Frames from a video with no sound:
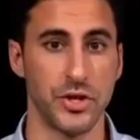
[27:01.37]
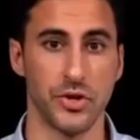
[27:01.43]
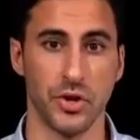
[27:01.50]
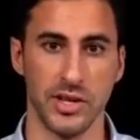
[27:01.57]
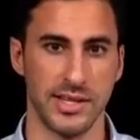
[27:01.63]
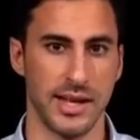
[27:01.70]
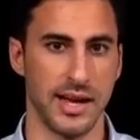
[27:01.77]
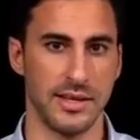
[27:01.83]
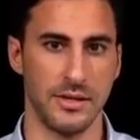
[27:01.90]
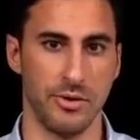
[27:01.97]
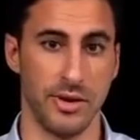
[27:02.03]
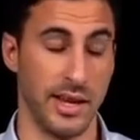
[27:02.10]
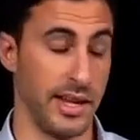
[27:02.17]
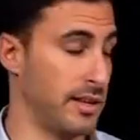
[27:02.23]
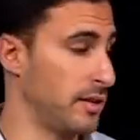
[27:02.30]
have a choice,
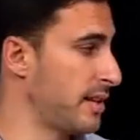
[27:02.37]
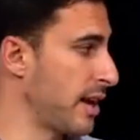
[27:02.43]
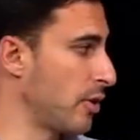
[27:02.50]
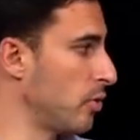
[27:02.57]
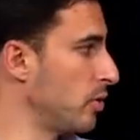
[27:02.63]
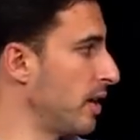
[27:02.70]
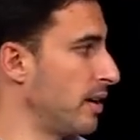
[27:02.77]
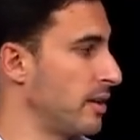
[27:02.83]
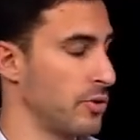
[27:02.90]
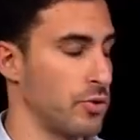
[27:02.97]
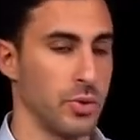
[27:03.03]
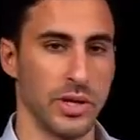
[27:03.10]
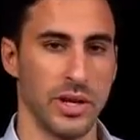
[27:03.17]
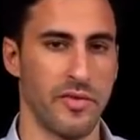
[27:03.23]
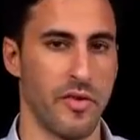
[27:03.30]
guys. You can either take all the
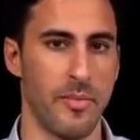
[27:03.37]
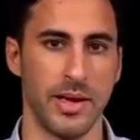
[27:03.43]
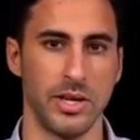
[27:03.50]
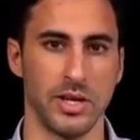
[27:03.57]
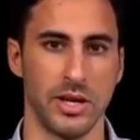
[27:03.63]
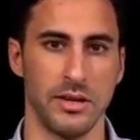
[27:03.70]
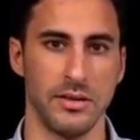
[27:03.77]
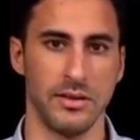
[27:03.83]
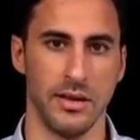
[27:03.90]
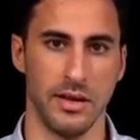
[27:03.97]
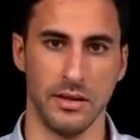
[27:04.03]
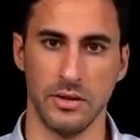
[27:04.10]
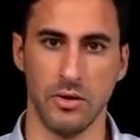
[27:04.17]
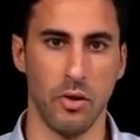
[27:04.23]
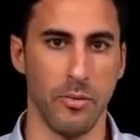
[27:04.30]
cool information
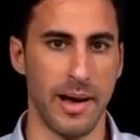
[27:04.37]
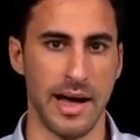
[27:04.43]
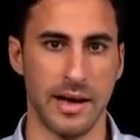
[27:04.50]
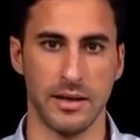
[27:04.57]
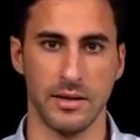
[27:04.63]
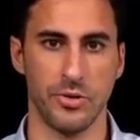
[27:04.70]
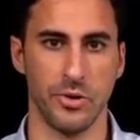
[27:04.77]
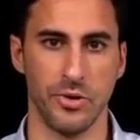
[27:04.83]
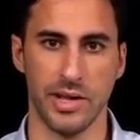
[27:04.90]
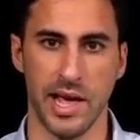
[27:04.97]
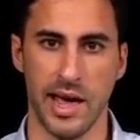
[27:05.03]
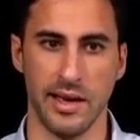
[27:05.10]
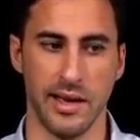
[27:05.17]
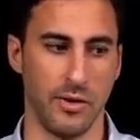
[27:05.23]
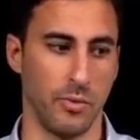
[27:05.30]
and go back to your
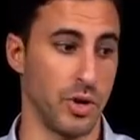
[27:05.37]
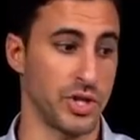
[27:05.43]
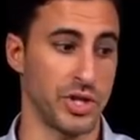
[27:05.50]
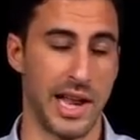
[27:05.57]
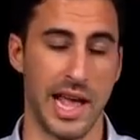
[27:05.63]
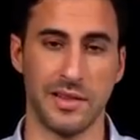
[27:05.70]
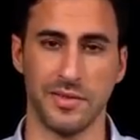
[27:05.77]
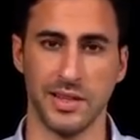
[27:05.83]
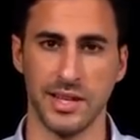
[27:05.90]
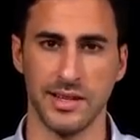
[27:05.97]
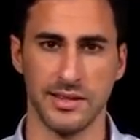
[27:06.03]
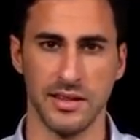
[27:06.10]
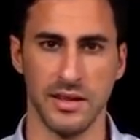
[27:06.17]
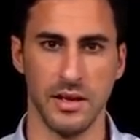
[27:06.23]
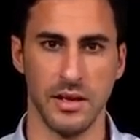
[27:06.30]
day and watch
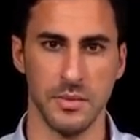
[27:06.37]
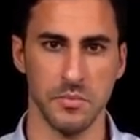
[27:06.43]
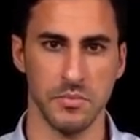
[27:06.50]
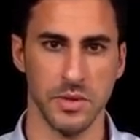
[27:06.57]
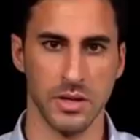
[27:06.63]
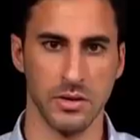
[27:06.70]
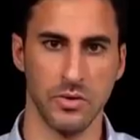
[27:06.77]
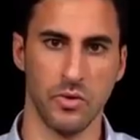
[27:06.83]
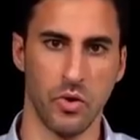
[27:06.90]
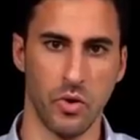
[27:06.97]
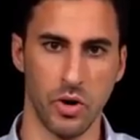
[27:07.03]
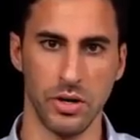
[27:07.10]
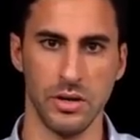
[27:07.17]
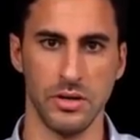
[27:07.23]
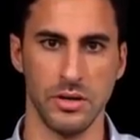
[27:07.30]
Netflix,
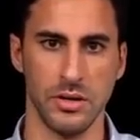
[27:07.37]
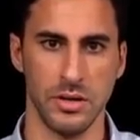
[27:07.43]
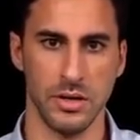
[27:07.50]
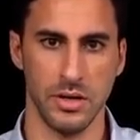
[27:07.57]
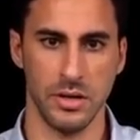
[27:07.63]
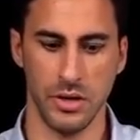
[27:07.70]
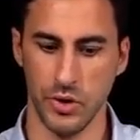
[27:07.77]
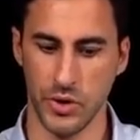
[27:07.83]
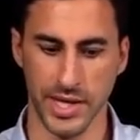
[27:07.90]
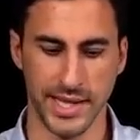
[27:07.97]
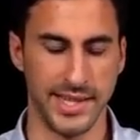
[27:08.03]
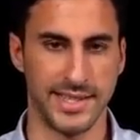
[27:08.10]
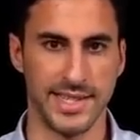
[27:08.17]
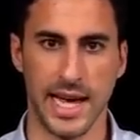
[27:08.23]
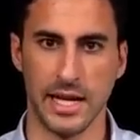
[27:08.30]
or you
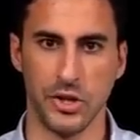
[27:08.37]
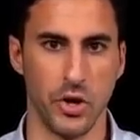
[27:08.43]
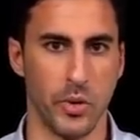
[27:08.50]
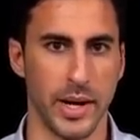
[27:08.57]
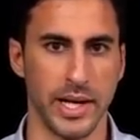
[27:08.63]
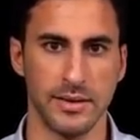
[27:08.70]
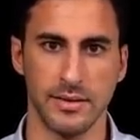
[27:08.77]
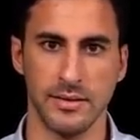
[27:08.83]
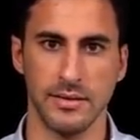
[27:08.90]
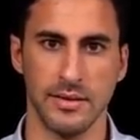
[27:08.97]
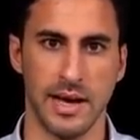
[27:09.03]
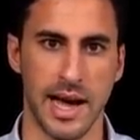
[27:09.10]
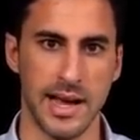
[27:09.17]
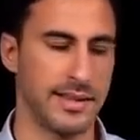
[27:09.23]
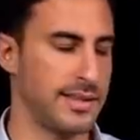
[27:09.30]
can decide, you know what?
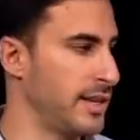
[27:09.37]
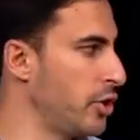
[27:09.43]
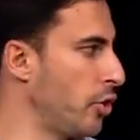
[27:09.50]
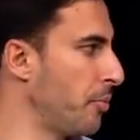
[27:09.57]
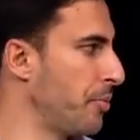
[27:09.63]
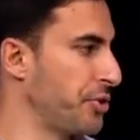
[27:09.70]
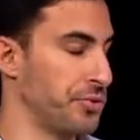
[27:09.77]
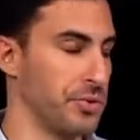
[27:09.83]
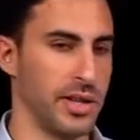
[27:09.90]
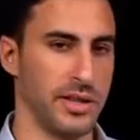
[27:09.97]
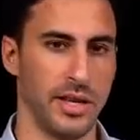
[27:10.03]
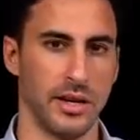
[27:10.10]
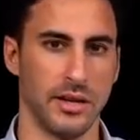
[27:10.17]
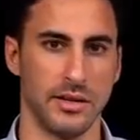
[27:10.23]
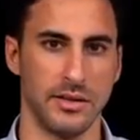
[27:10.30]
I see the
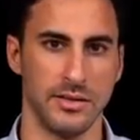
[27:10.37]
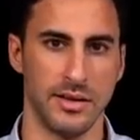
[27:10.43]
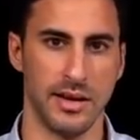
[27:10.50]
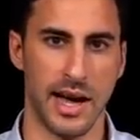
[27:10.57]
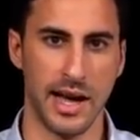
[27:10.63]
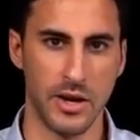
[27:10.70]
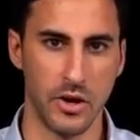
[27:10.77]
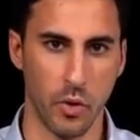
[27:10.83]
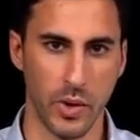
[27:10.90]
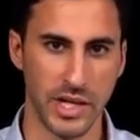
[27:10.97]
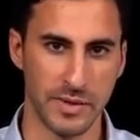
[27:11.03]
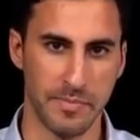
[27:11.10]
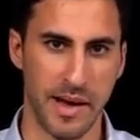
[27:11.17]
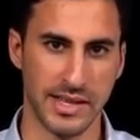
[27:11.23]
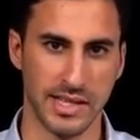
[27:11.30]
opportunity here. I know
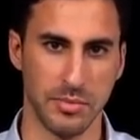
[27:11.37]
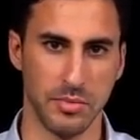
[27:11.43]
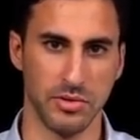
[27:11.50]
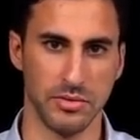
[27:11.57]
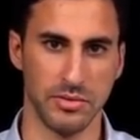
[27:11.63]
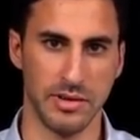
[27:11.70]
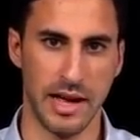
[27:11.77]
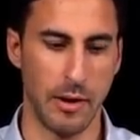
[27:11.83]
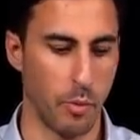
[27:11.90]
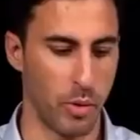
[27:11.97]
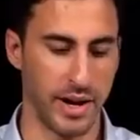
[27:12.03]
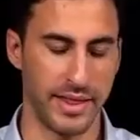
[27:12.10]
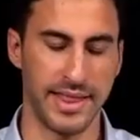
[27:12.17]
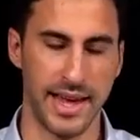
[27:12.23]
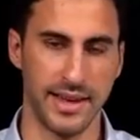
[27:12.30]
what's possible. I
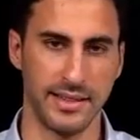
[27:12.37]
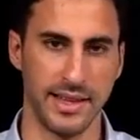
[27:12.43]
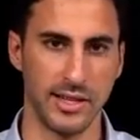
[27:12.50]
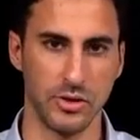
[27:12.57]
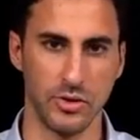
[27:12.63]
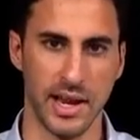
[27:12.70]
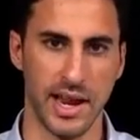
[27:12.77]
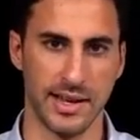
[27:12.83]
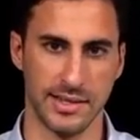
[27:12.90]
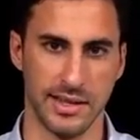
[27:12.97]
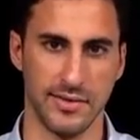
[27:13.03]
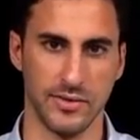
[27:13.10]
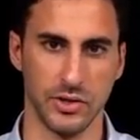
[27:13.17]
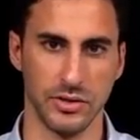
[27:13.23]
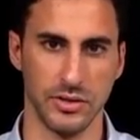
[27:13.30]
want to take things to the
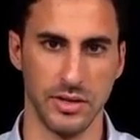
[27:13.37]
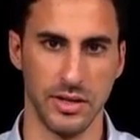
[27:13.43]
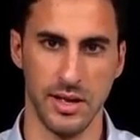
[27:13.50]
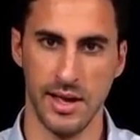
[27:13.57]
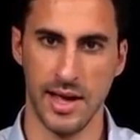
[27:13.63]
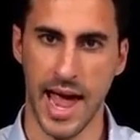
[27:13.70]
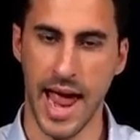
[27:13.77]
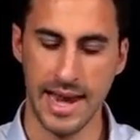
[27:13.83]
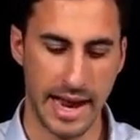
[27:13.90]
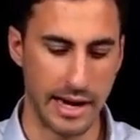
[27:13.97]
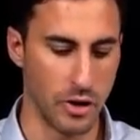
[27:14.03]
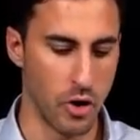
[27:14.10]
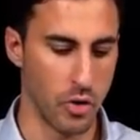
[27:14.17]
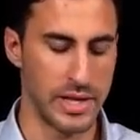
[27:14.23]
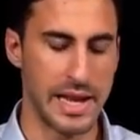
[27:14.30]
next level. And
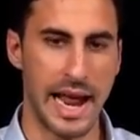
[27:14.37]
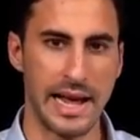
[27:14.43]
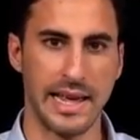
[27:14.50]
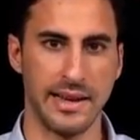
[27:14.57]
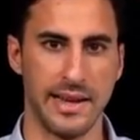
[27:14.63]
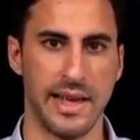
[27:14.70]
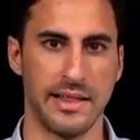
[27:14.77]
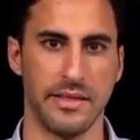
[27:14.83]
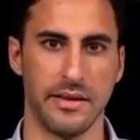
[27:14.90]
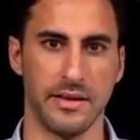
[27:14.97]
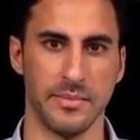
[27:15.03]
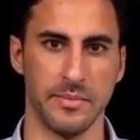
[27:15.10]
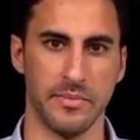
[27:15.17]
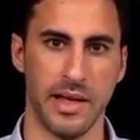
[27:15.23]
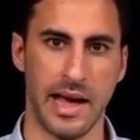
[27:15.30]
I know that I can get
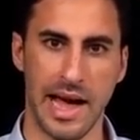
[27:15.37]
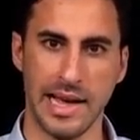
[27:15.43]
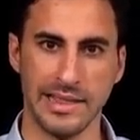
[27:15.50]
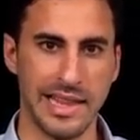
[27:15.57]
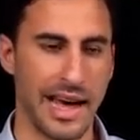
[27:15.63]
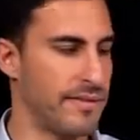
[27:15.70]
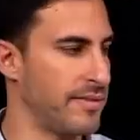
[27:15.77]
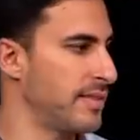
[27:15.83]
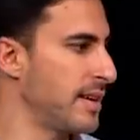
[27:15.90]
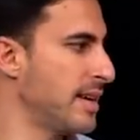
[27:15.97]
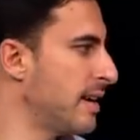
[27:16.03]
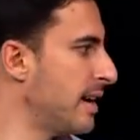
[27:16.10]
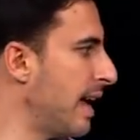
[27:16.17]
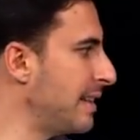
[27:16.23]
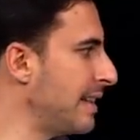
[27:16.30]
there. I
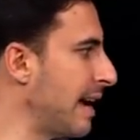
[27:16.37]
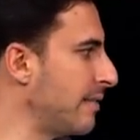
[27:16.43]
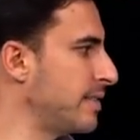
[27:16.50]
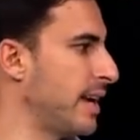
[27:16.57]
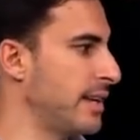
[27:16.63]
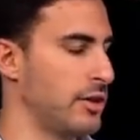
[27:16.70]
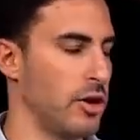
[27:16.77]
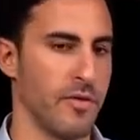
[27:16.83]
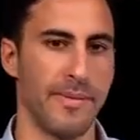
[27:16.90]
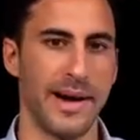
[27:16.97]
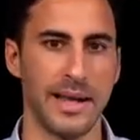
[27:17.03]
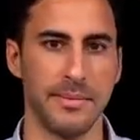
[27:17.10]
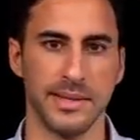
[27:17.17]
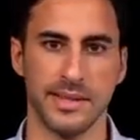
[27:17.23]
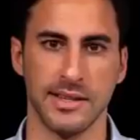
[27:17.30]
love the idea of
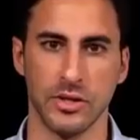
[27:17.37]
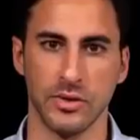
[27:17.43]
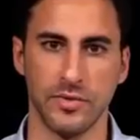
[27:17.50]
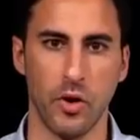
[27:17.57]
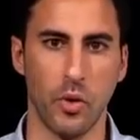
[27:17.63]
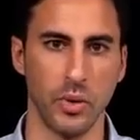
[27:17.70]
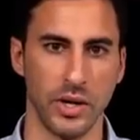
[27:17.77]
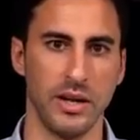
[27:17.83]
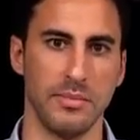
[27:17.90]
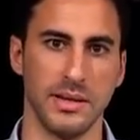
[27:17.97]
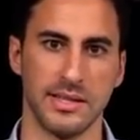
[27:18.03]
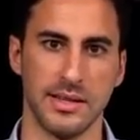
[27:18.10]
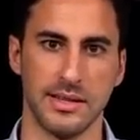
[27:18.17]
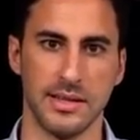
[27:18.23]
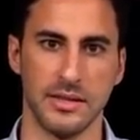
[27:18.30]
buying businesses, of owning
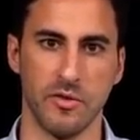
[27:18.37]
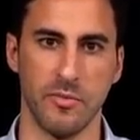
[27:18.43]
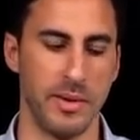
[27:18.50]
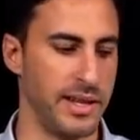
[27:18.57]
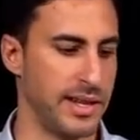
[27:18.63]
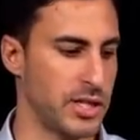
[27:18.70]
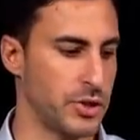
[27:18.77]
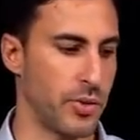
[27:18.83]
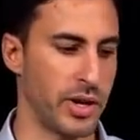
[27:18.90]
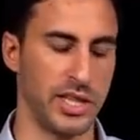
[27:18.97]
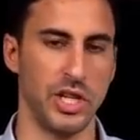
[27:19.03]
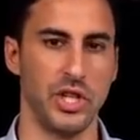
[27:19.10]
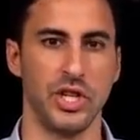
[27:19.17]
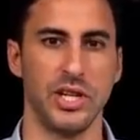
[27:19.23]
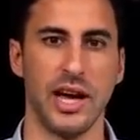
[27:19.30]
businesses, of being the
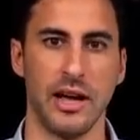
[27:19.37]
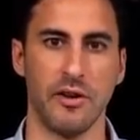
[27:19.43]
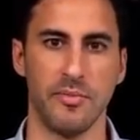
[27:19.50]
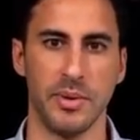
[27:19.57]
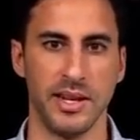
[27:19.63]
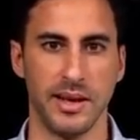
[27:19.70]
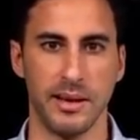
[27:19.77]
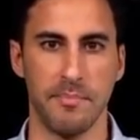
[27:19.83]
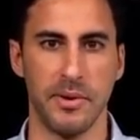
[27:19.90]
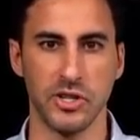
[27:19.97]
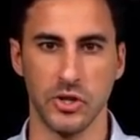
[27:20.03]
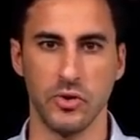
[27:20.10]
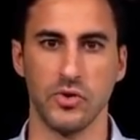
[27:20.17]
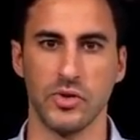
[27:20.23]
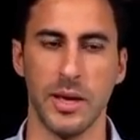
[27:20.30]
strategic guy, of being the
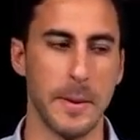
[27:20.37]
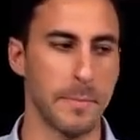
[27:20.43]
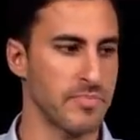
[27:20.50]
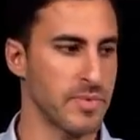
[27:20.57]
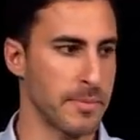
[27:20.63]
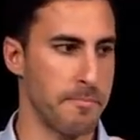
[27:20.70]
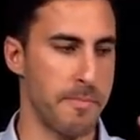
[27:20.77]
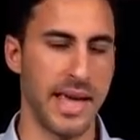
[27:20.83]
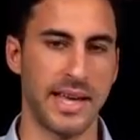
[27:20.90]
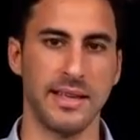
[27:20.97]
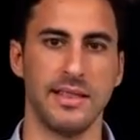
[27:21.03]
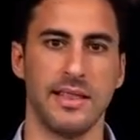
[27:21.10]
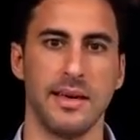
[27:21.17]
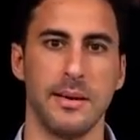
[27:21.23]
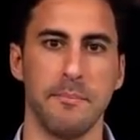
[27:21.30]
person who's
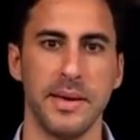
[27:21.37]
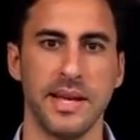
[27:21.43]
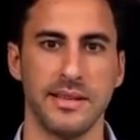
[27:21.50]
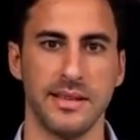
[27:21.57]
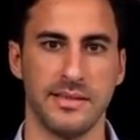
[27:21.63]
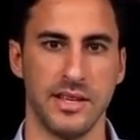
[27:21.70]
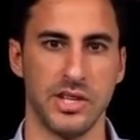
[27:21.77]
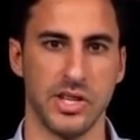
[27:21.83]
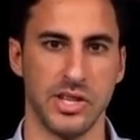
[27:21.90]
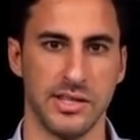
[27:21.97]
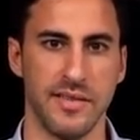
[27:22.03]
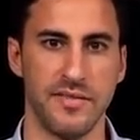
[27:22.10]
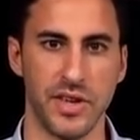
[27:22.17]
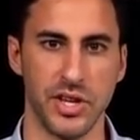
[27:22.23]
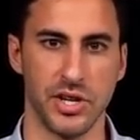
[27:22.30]
making the big
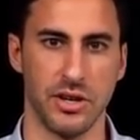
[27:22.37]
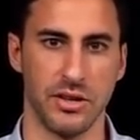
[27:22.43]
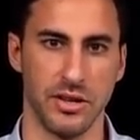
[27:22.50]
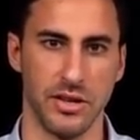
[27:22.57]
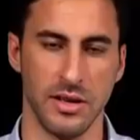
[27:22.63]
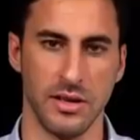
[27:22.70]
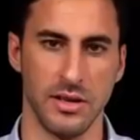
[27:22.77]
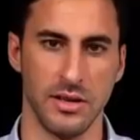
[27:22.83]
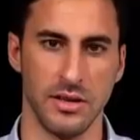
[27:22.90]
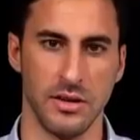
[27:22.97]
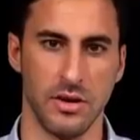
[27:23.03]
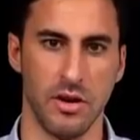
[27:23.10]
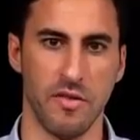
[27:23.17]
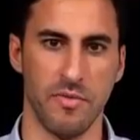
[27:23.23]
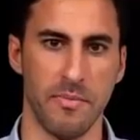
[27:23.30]
decisions, the vision
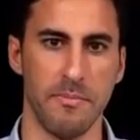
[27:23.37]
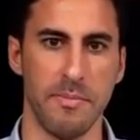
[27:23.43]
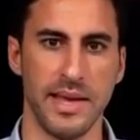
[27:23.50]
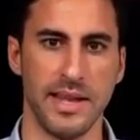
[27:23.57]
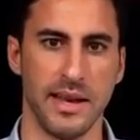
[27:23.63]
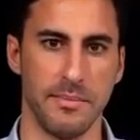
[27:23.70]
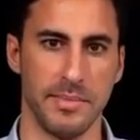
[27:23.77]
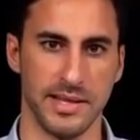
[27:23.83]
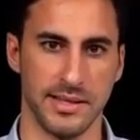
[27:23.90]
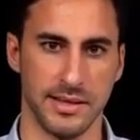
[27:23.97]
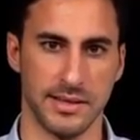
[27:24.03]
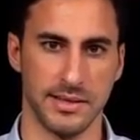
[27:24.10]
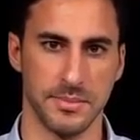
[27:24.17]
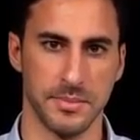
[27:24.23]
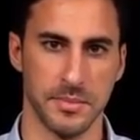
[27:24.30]
of being in a
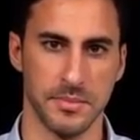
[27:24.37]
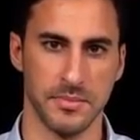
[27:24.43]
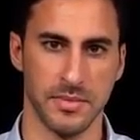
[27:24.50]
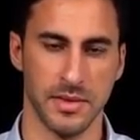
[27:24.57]
business.